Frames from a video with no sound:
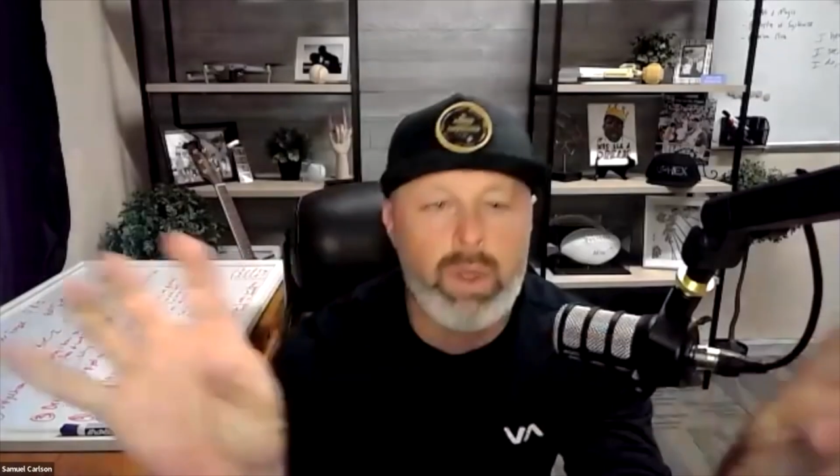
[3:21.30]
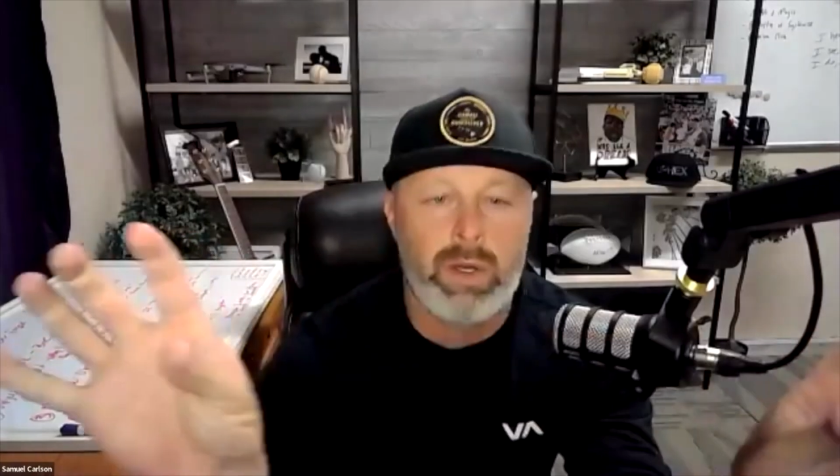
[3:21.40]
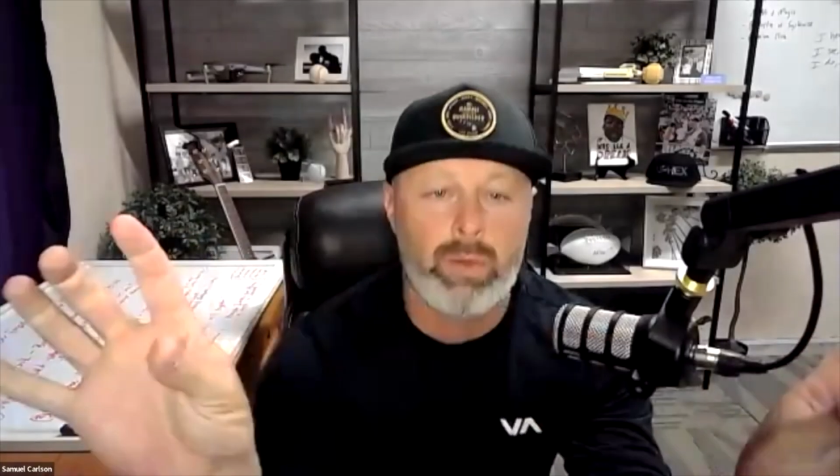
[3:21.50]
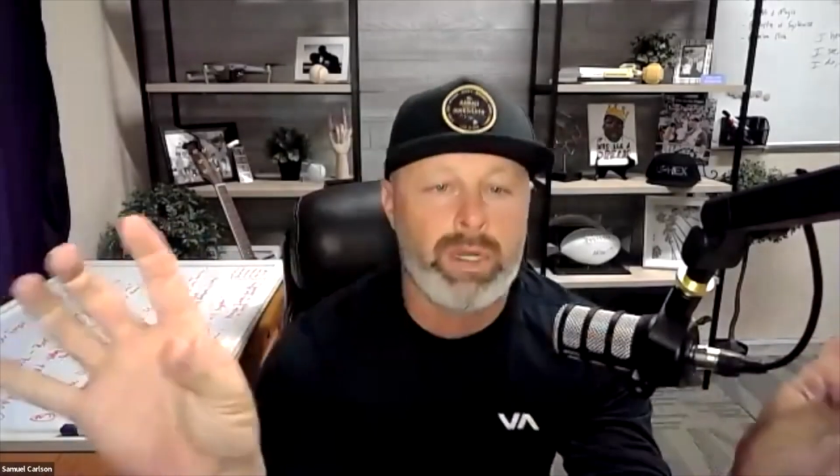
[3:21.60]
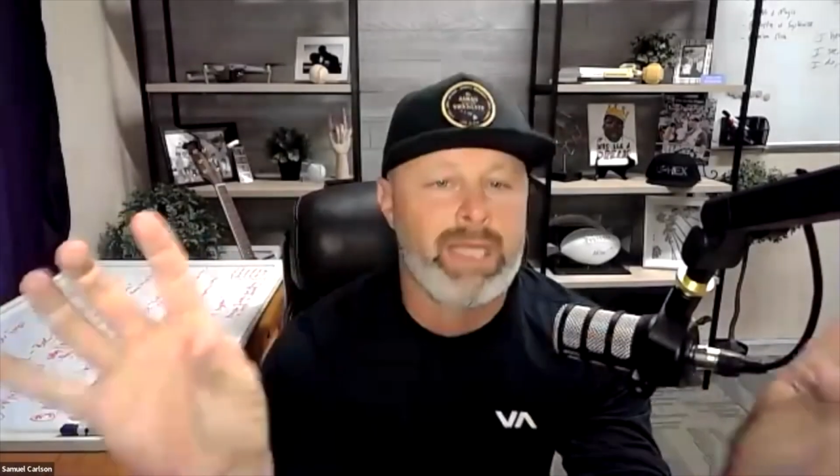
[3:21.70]

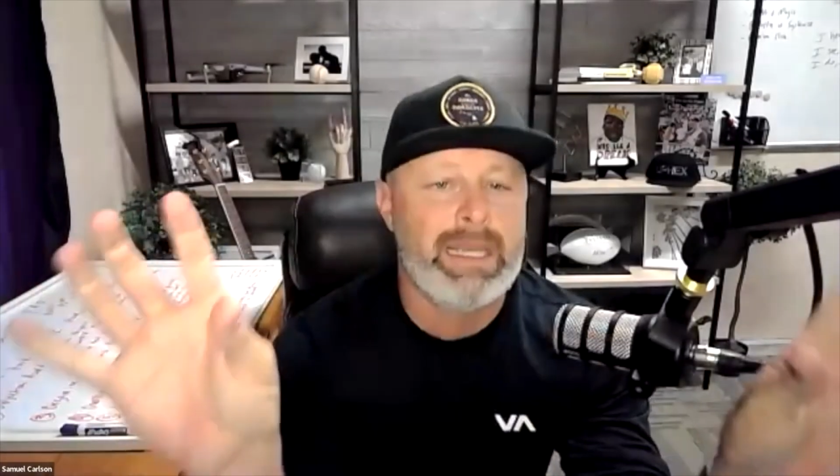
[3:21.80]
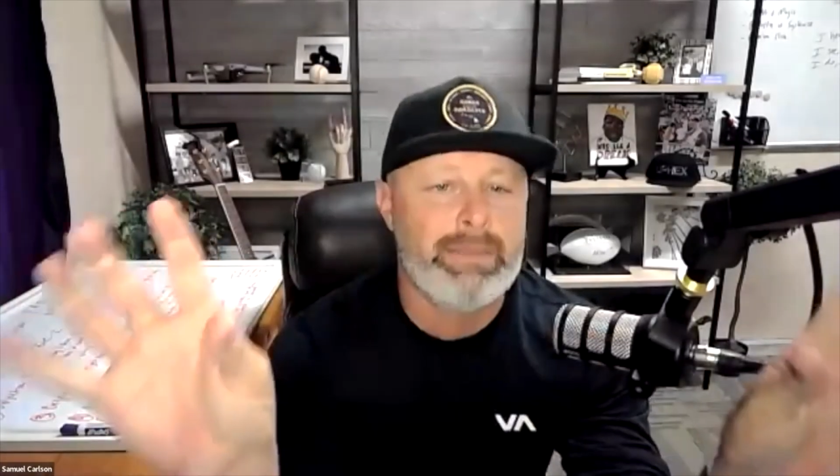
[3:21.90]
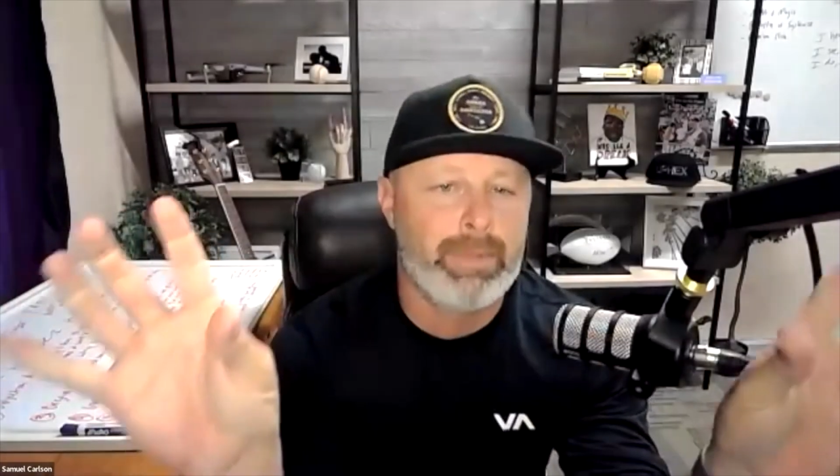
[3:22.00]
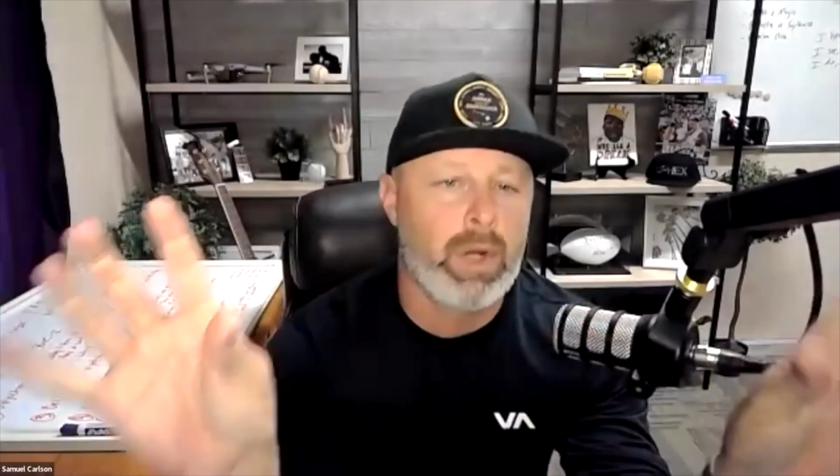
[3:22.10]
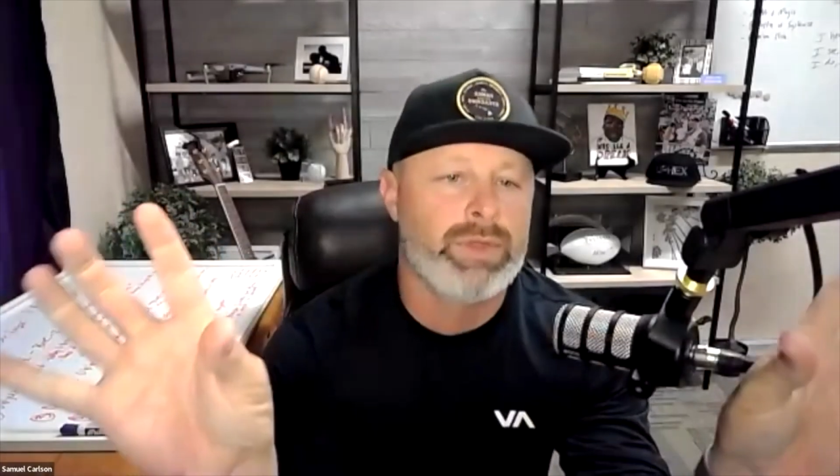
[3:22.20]
I say
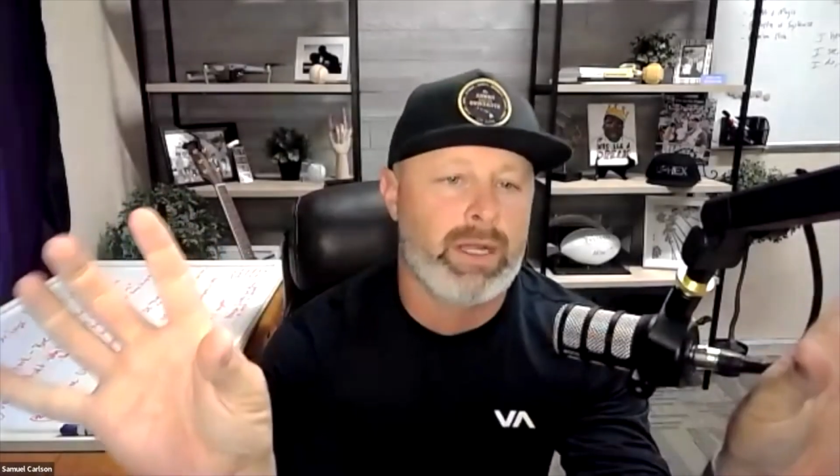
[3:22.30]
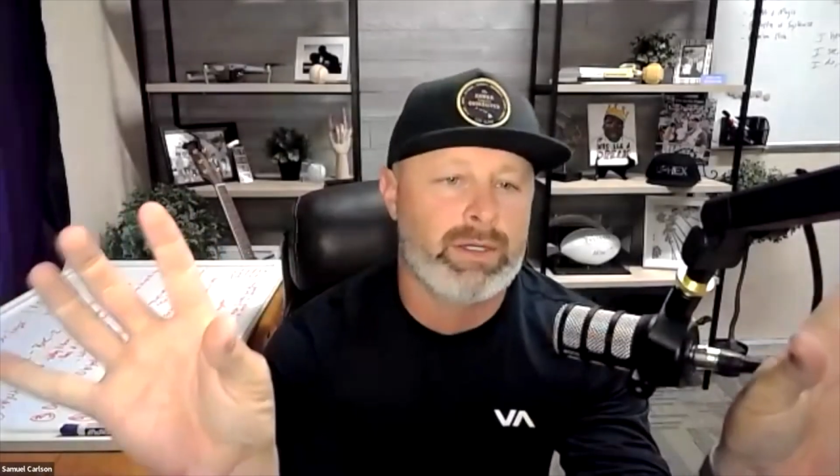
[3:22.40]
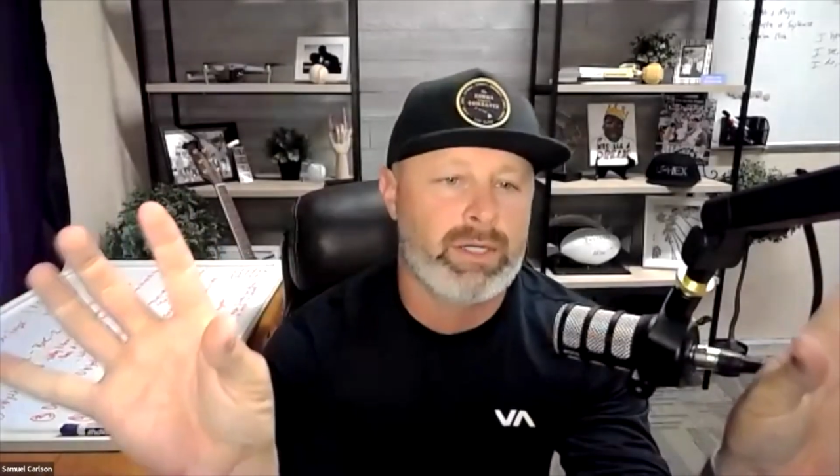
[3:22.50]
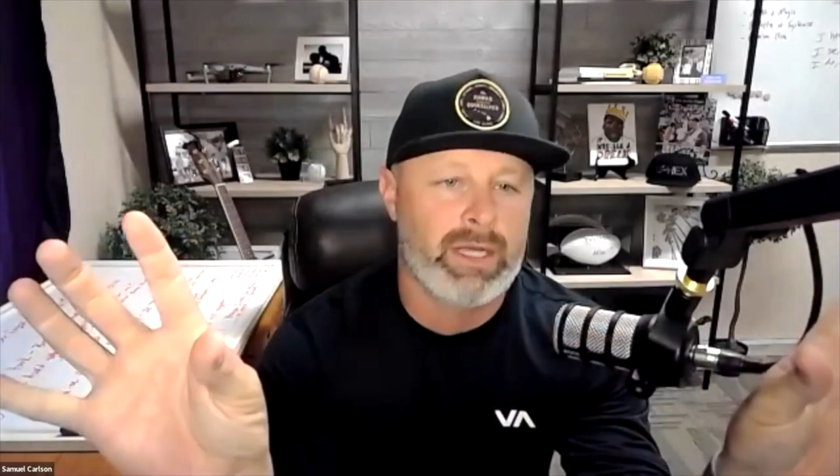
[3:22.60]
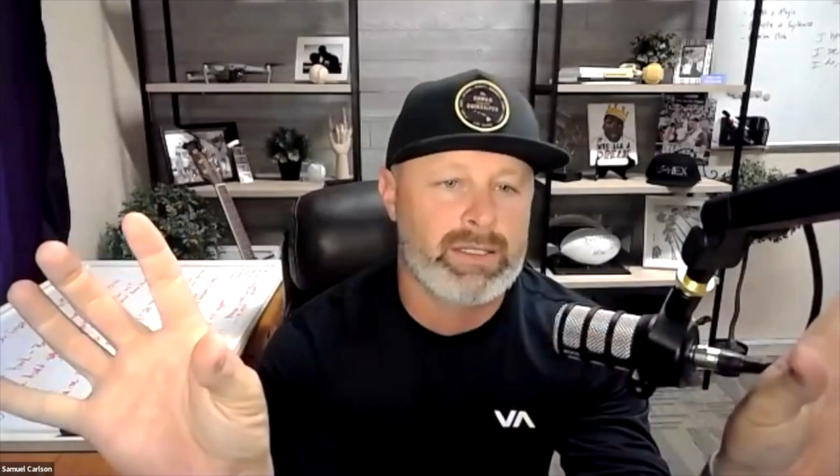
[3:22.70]
broke their
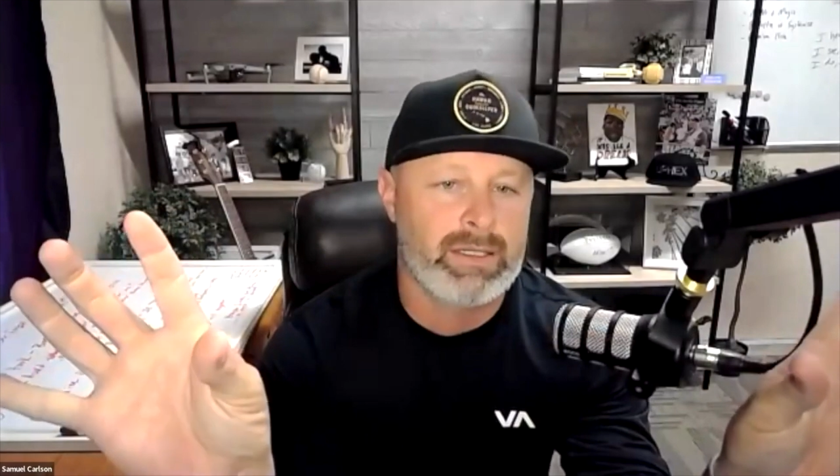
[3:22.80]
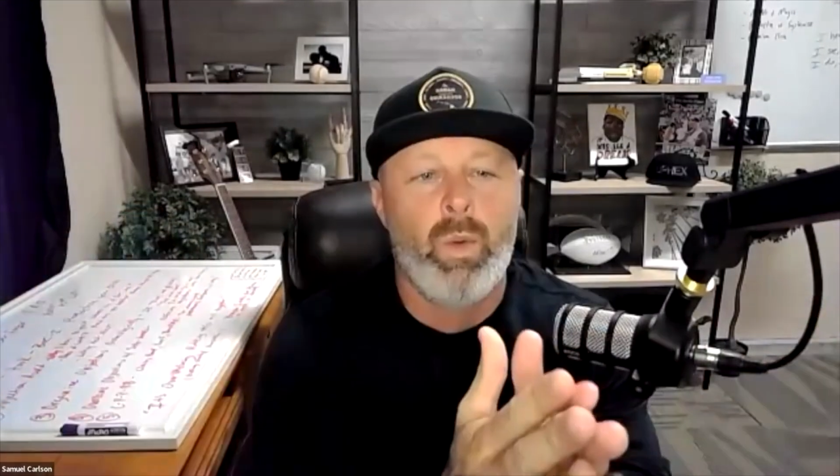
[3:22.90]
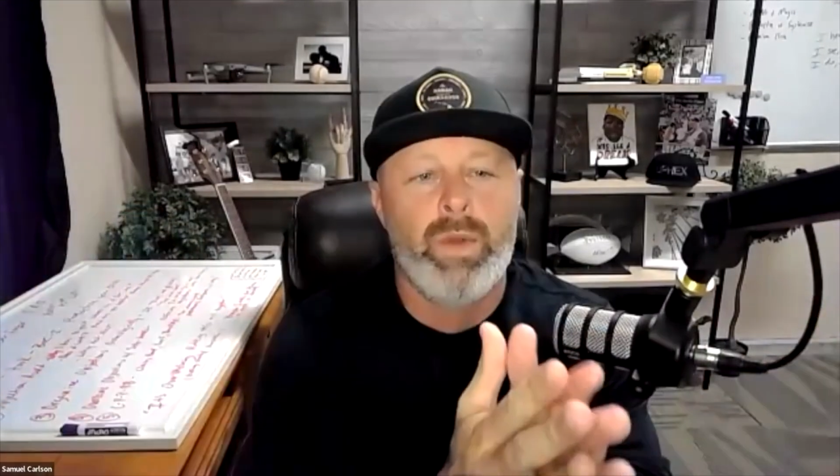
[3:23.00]
trust,